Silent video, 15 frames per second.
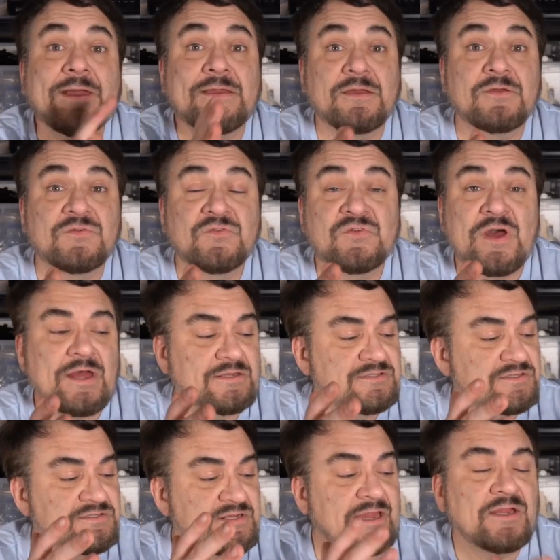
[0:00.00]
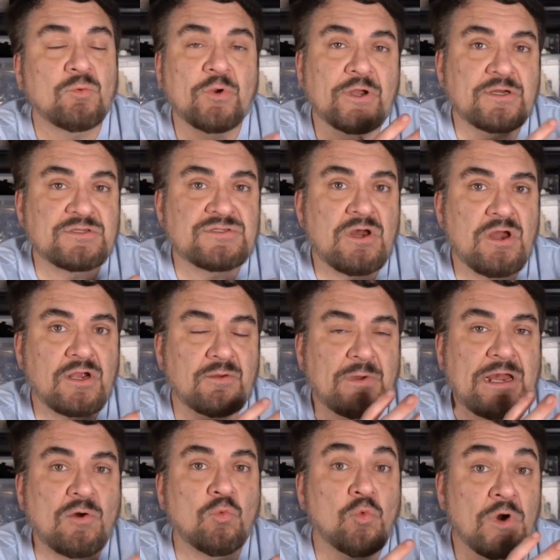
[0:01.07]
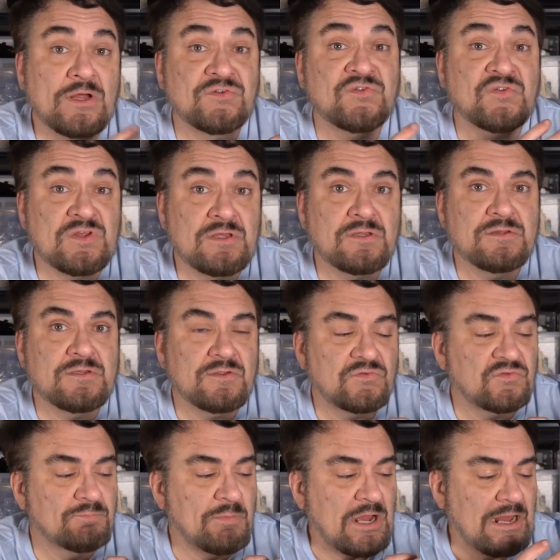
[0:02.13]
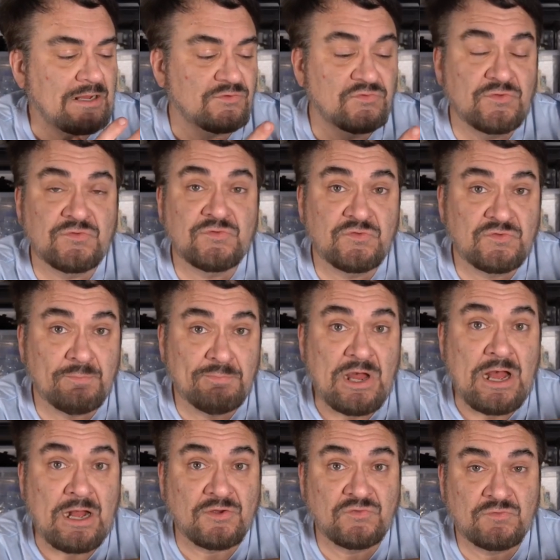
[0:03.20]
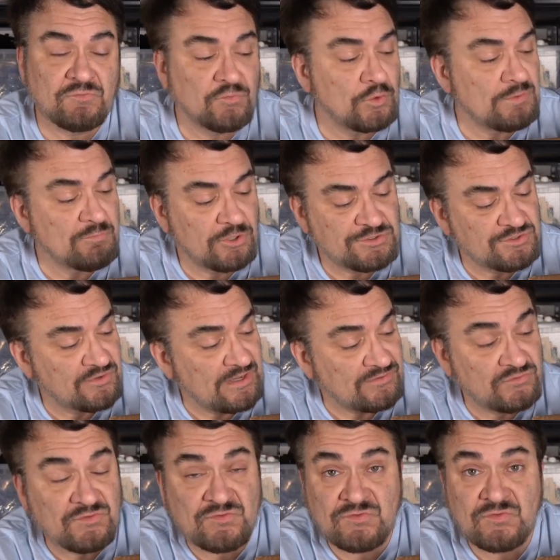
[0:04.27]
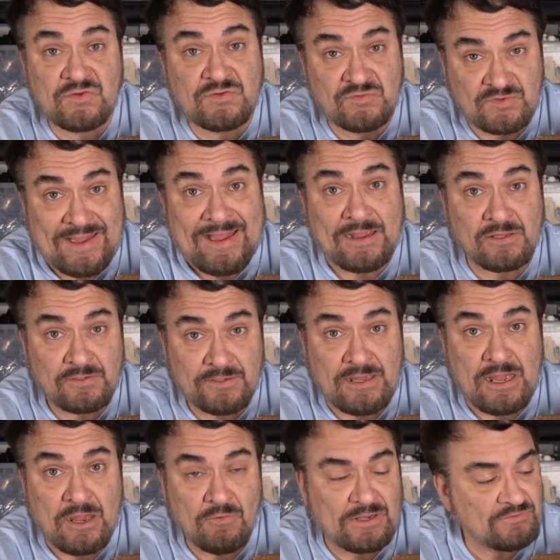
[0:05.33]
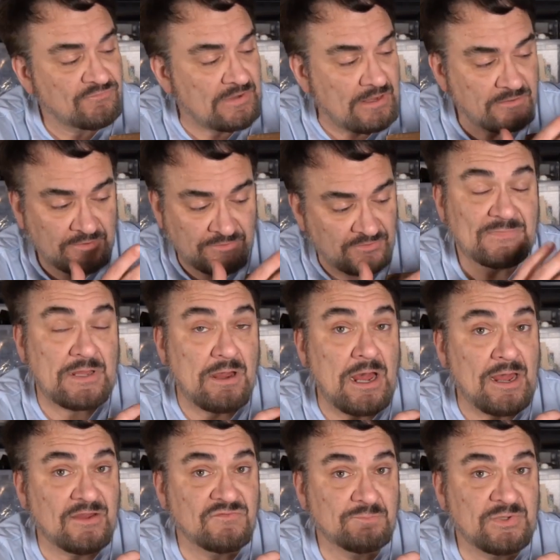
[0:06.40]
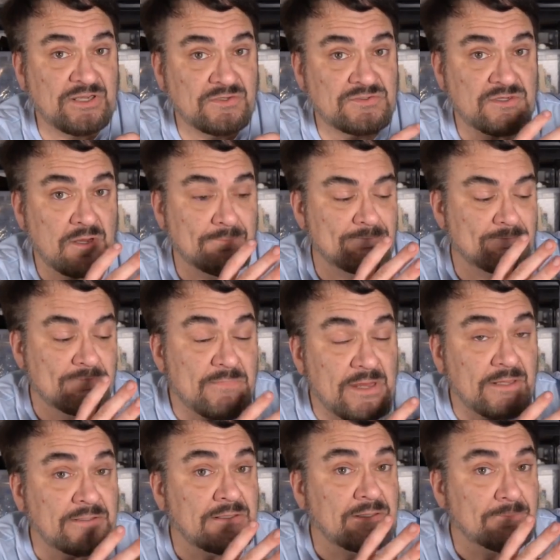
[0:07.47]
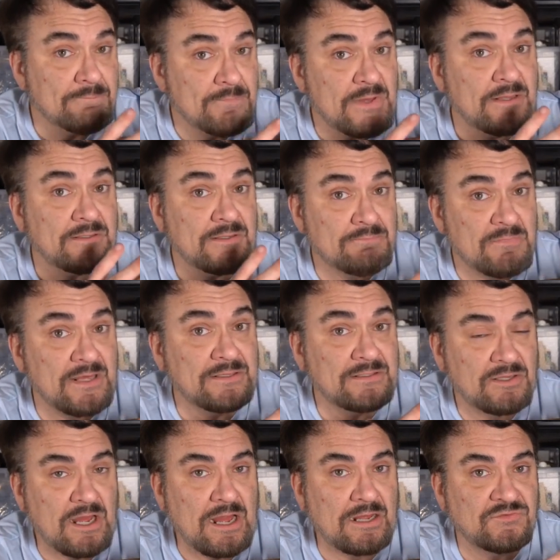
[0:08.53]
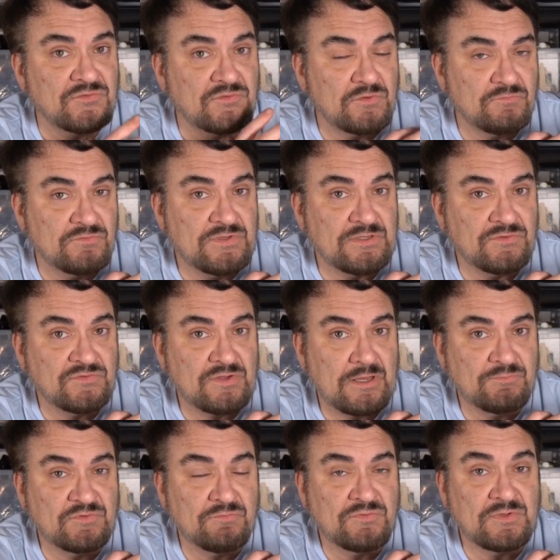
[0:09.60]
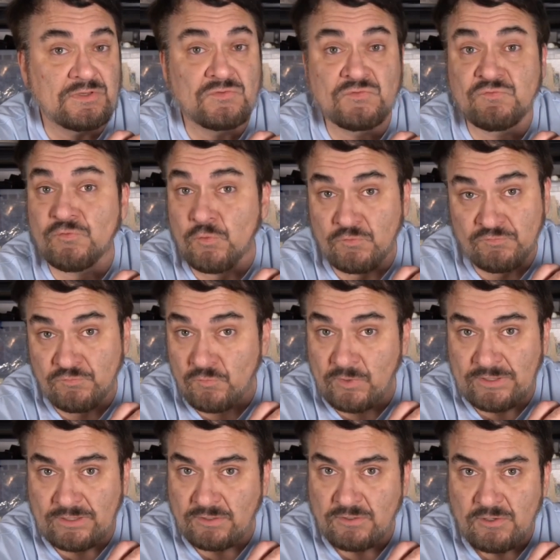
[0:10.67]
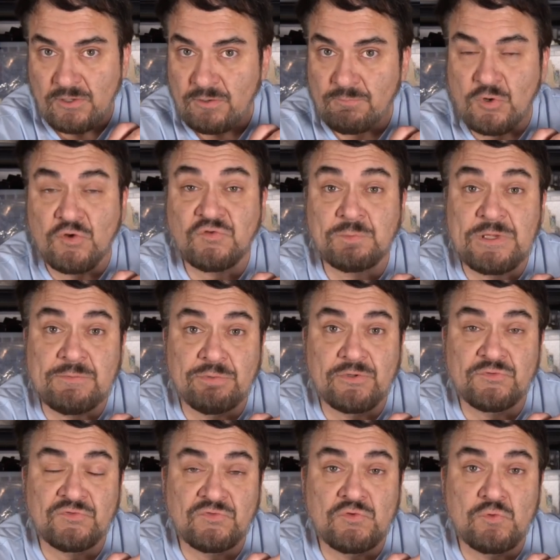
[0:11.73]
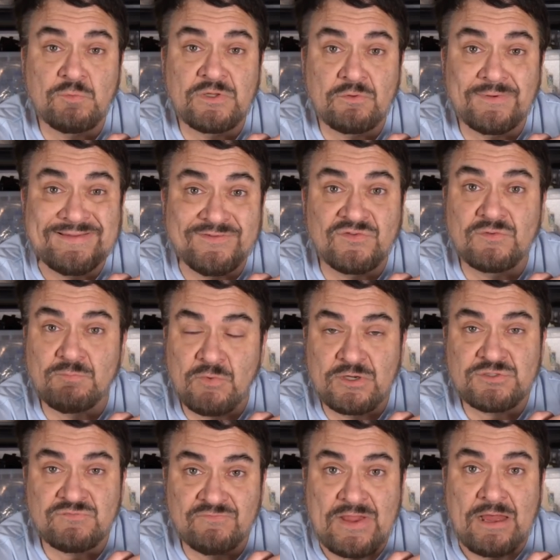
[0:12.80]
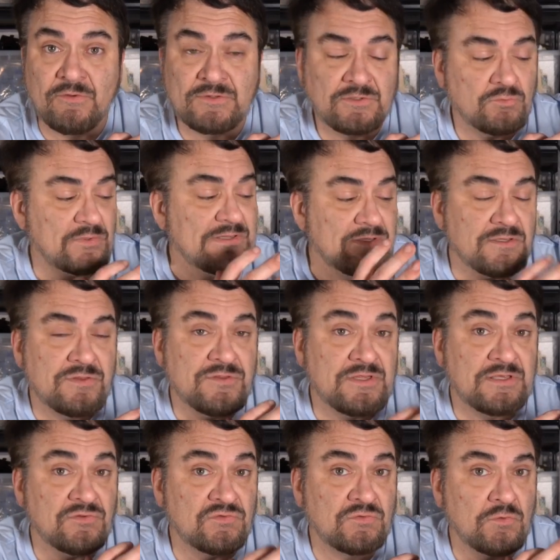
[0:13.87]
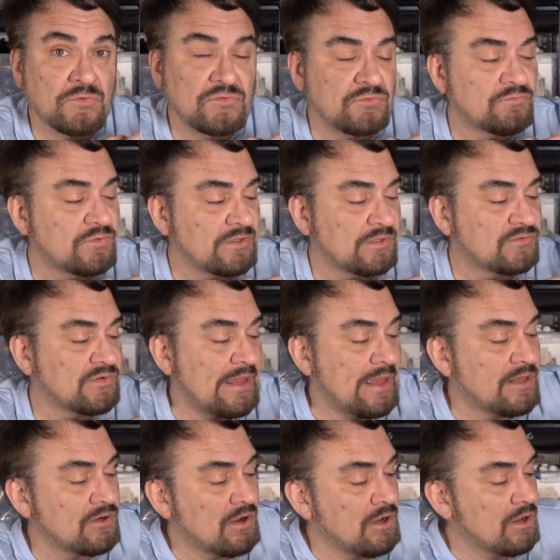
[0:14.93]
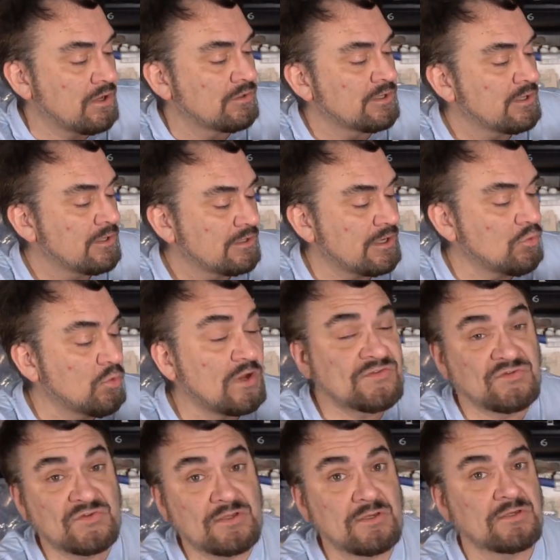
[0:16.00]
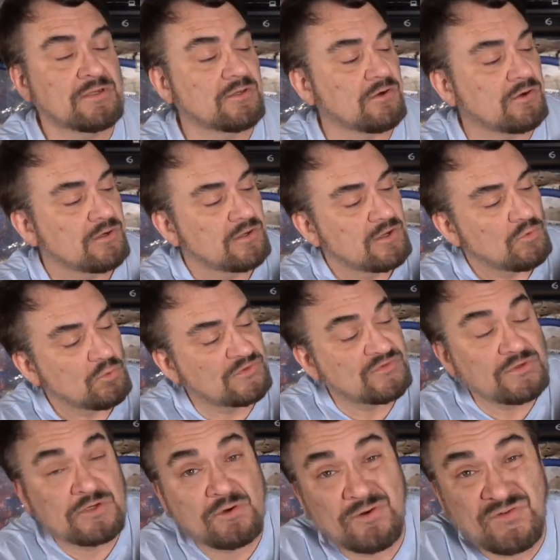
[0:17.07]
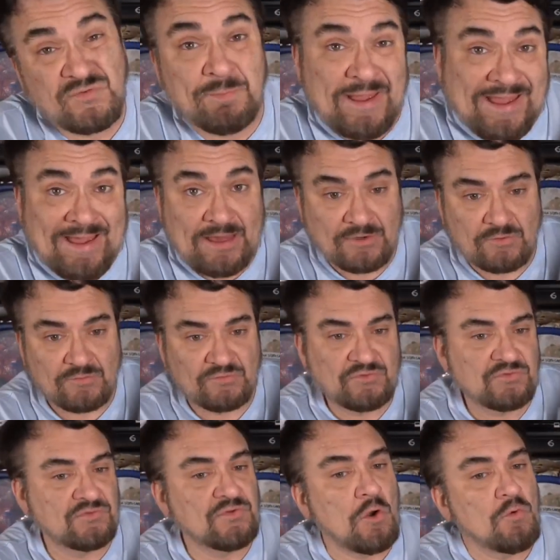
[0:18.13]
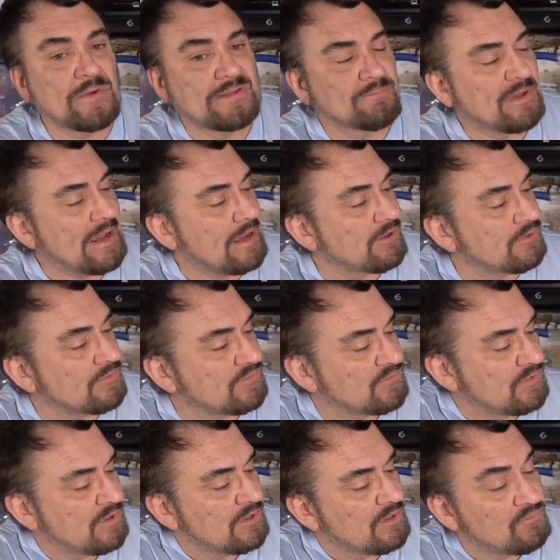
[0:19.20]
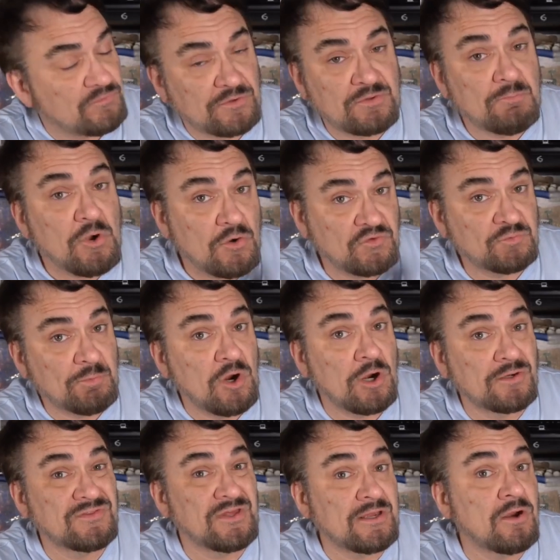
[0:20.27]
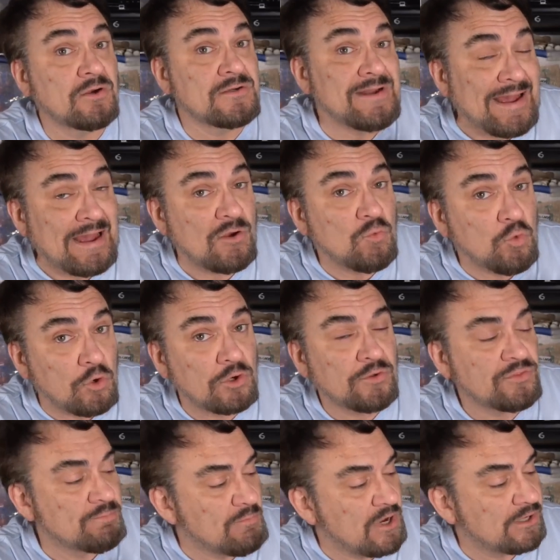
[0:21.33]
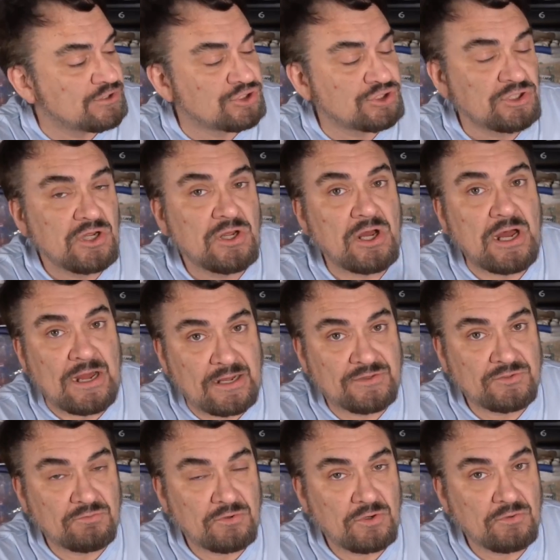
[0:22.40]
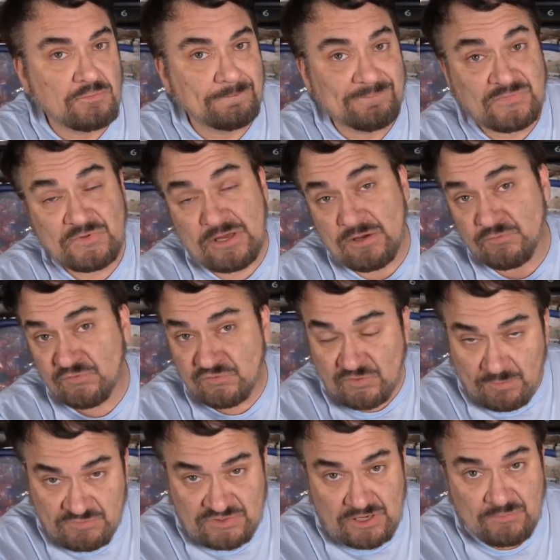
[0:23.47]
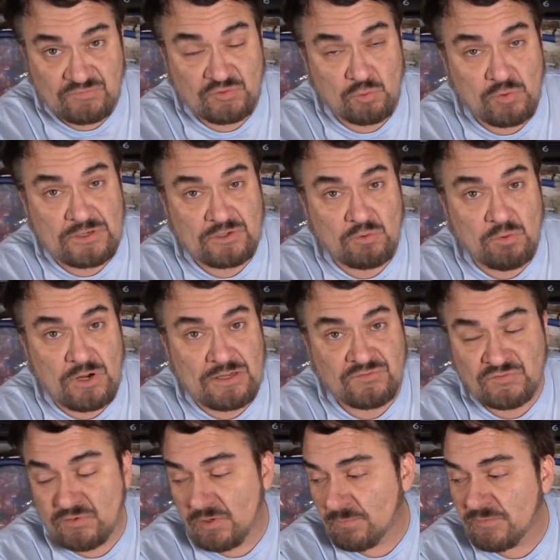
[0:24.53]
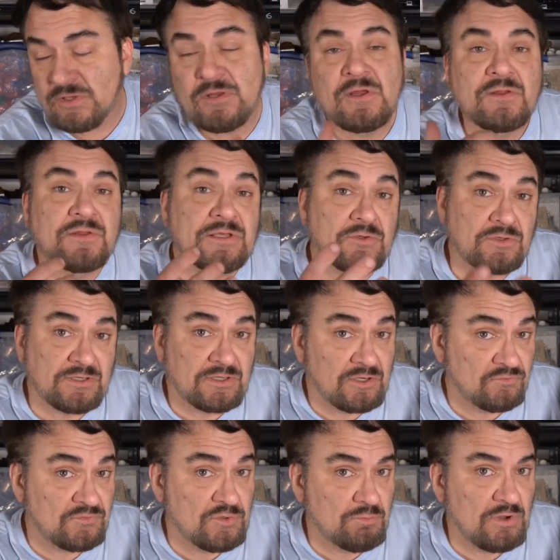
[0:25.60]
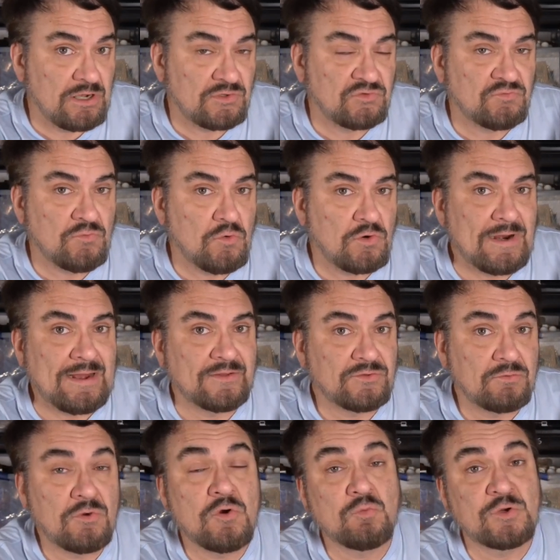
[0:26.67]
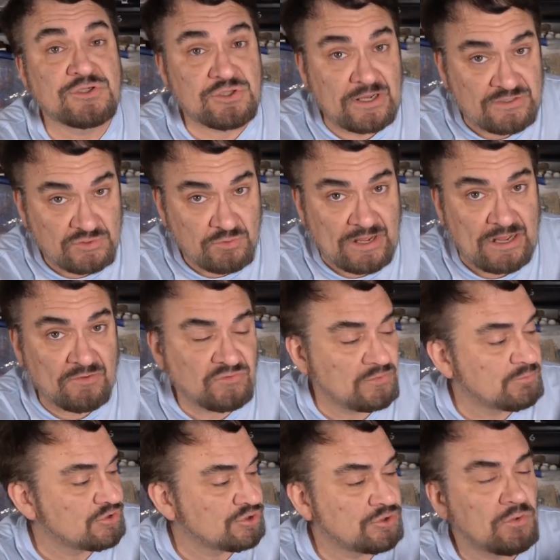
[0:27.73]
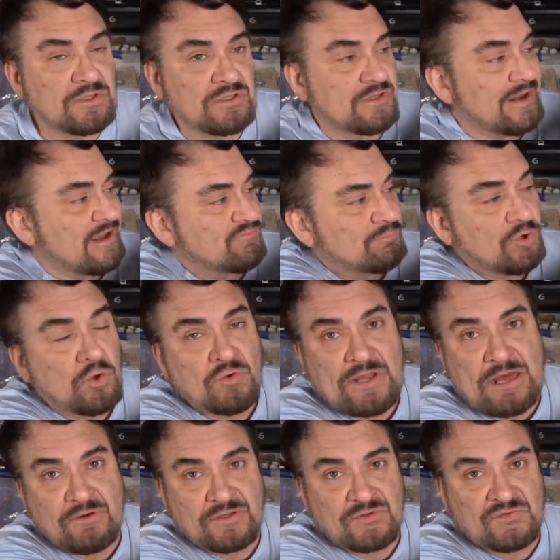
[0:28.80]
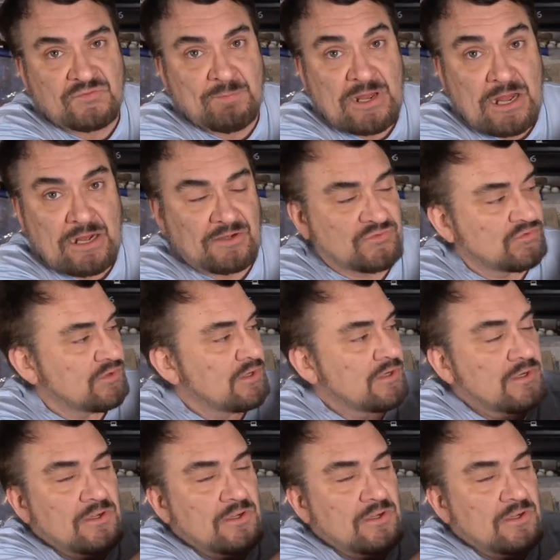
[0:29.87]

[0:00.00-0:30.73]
Hey, it's Don. Today we're going to talk about what's in this box. This is a box of free merchandise. This is exactly how I found it. Now, I've picked up many, many, many lots of these types of things for free. Most people assume there isn't much value in these sorts of things at all. Now, what's in here? What's in here is patterns, sewing patterns. For the most part, they are not worth much on their own. Now, sometimes you'll run across some that you can get a few bucks for on their own, which I do have some to show you that I pulled out of this box.